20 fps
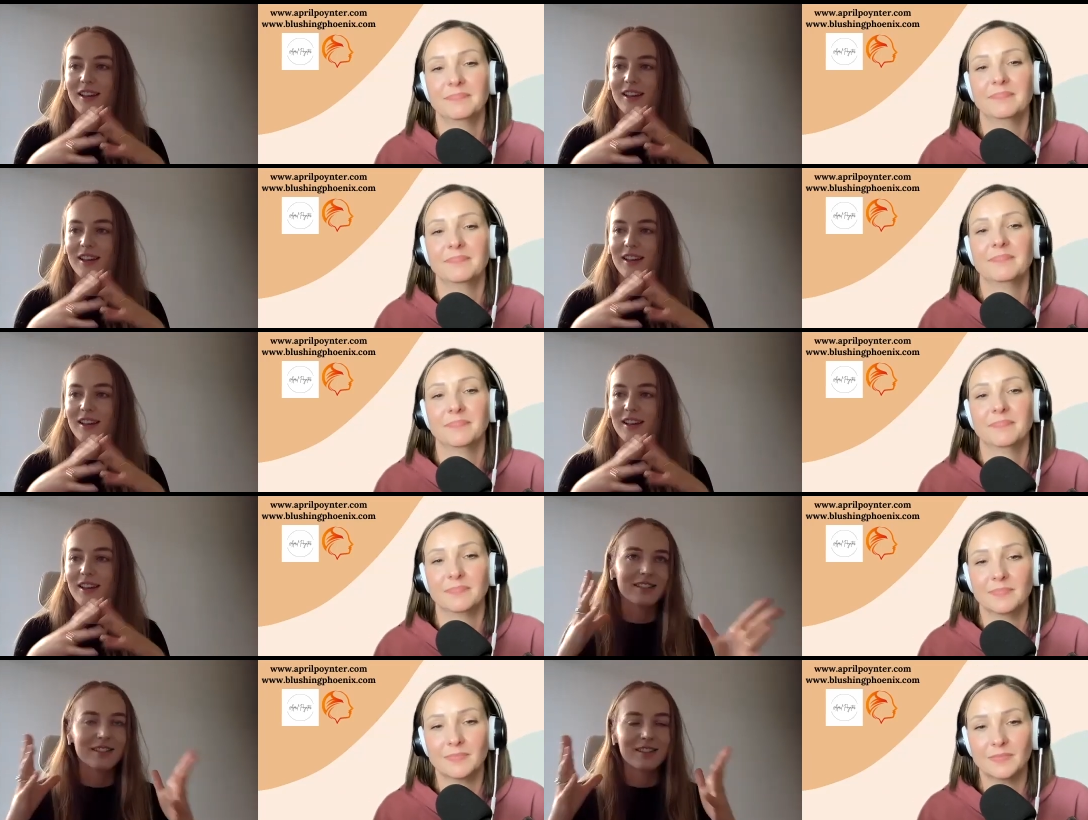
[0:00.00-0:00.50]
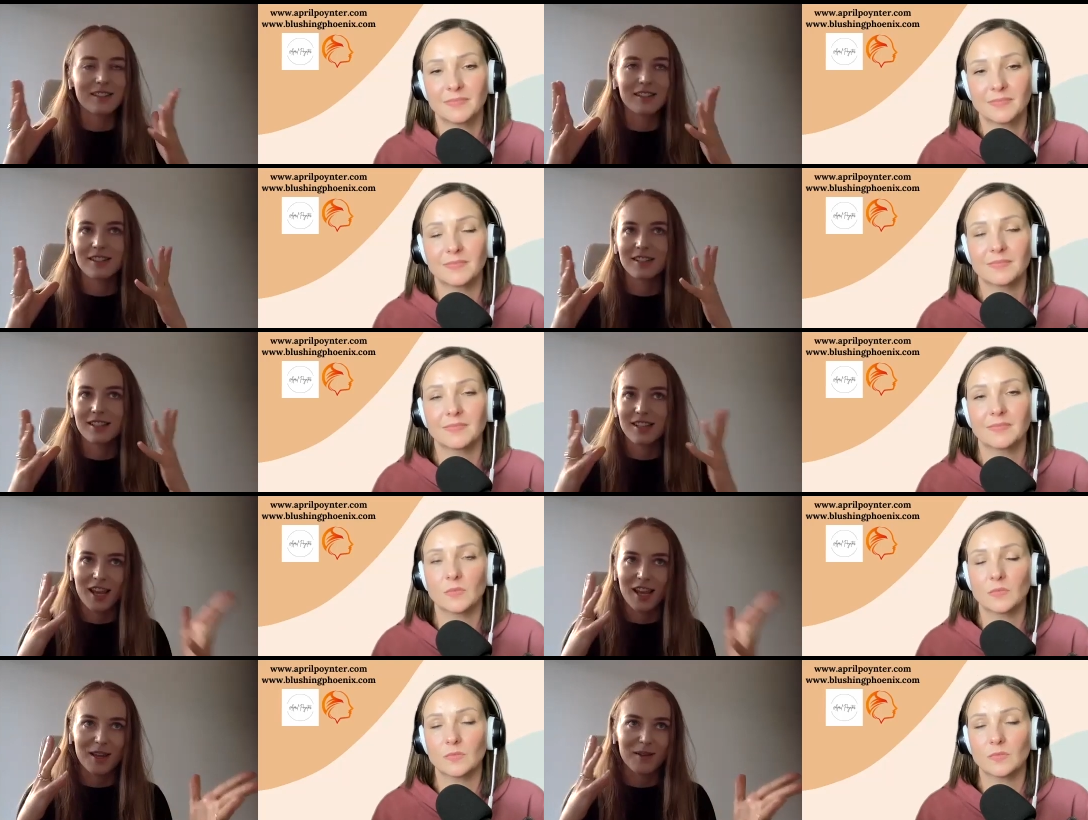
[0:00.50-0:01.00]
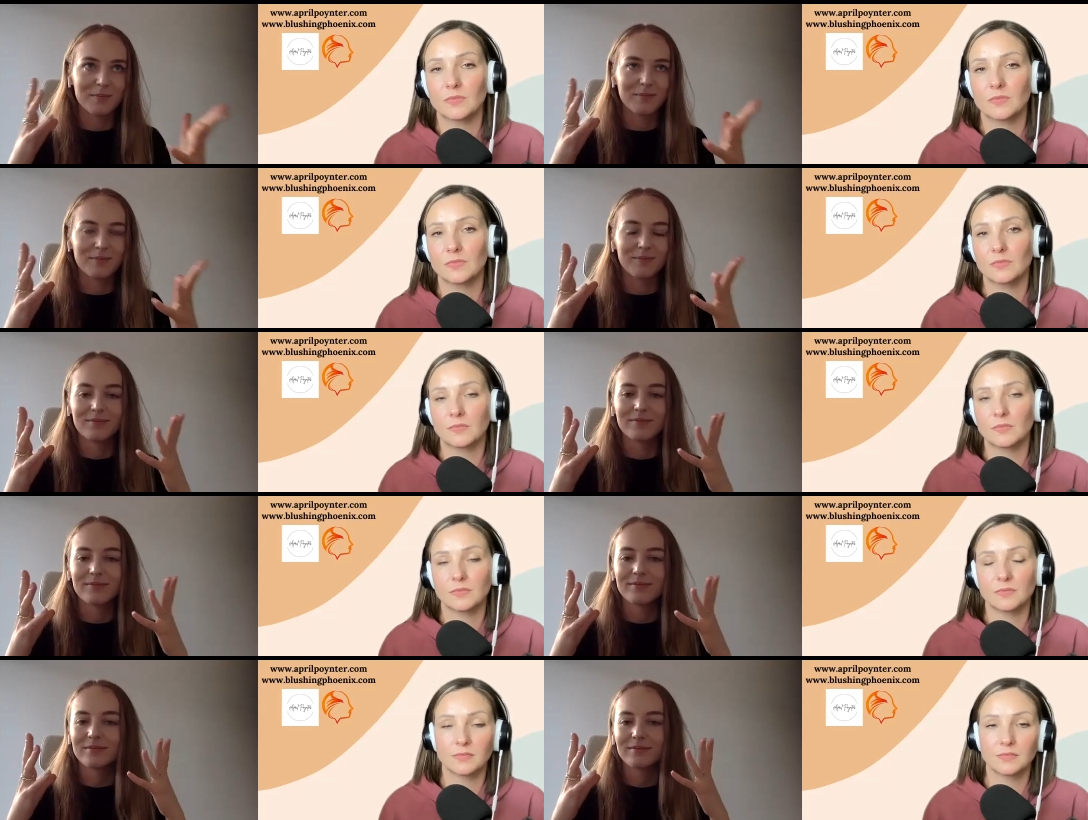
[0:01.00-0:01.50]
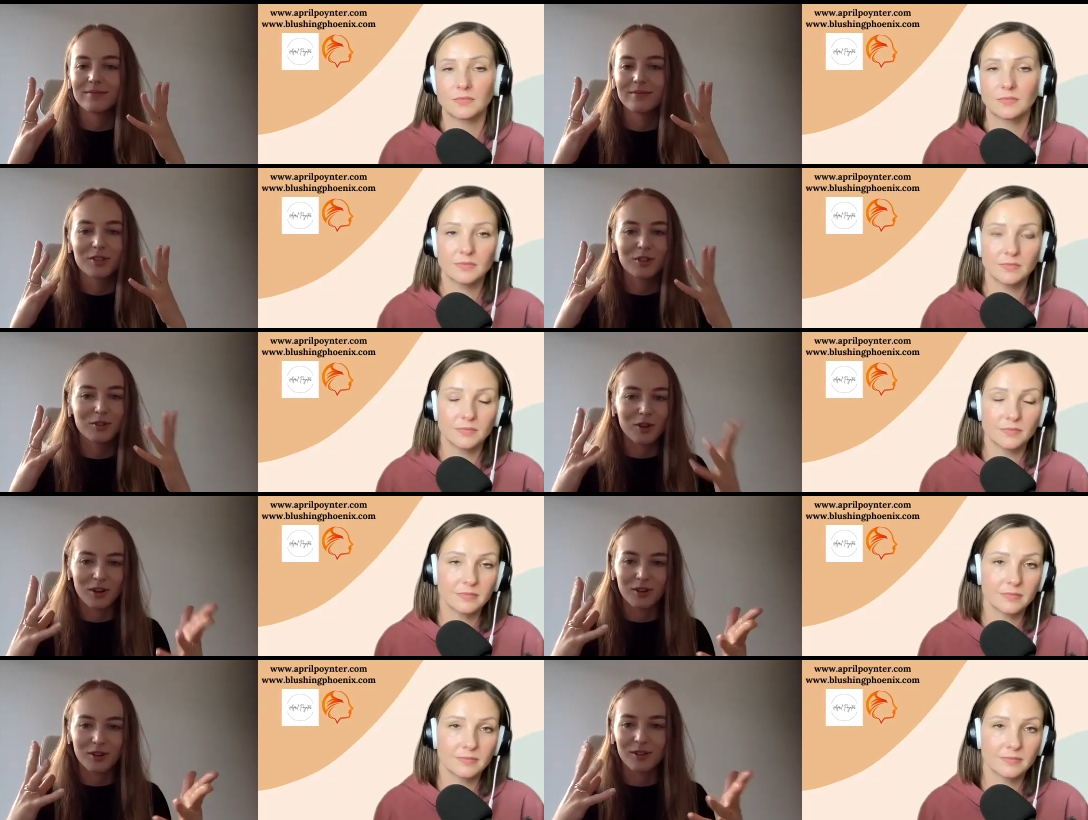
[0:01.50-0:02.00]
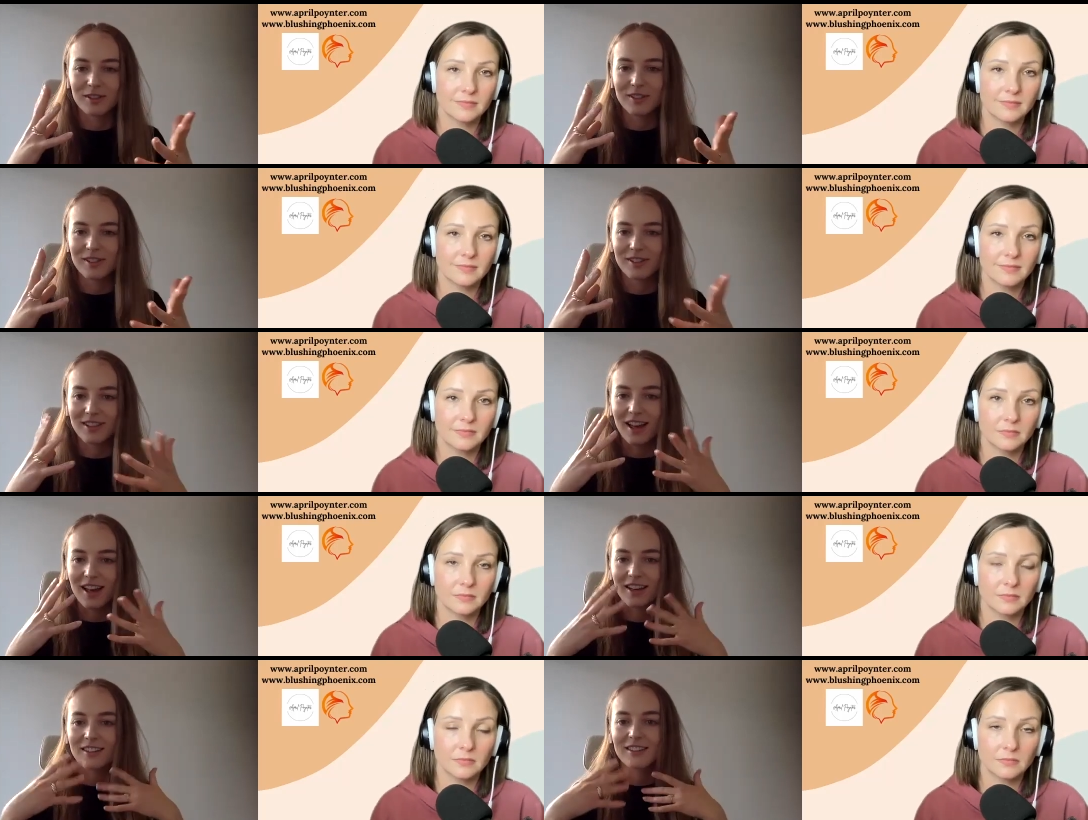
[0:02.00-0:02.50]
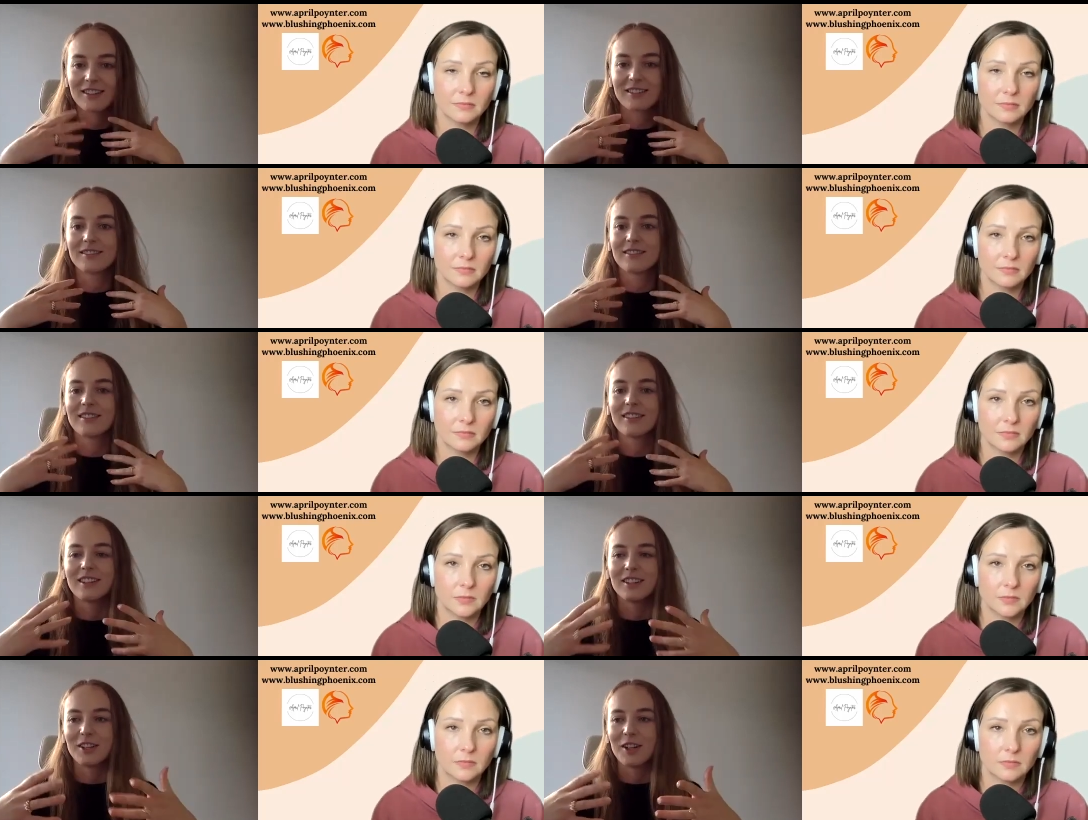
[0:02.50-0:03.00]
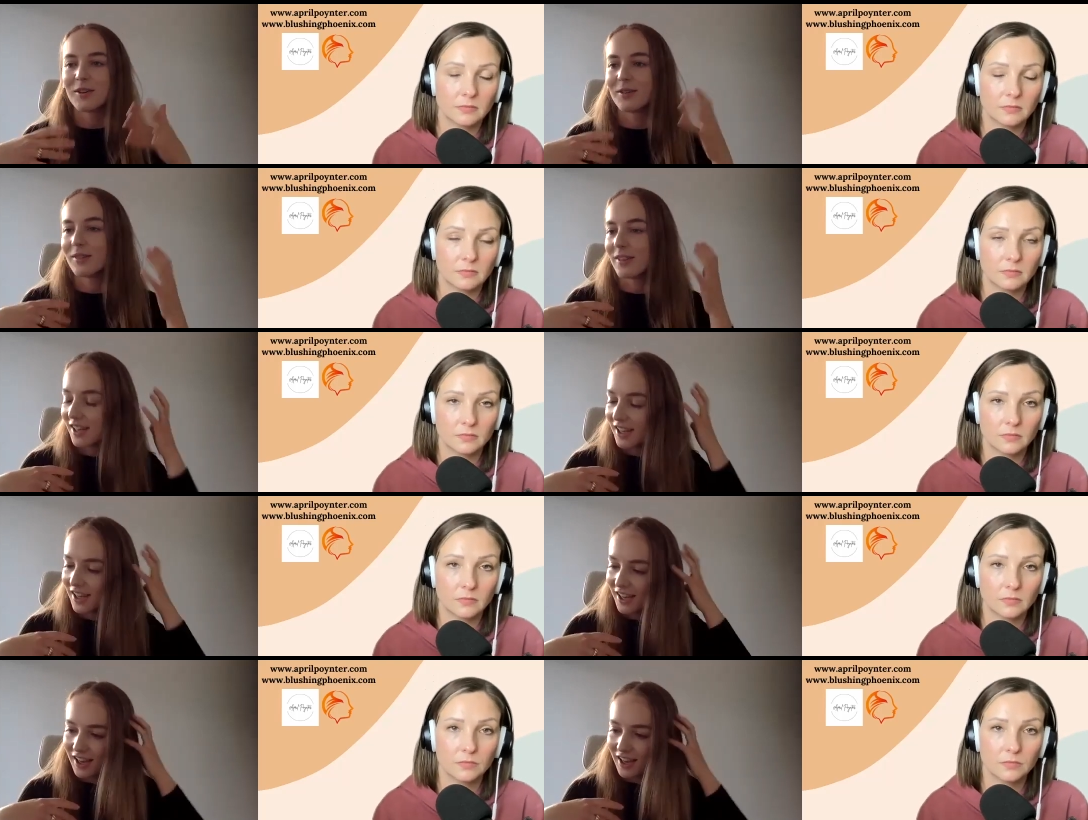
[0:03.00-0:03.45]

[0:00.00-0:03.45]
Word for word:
Speaker 1: has the same struggles that you know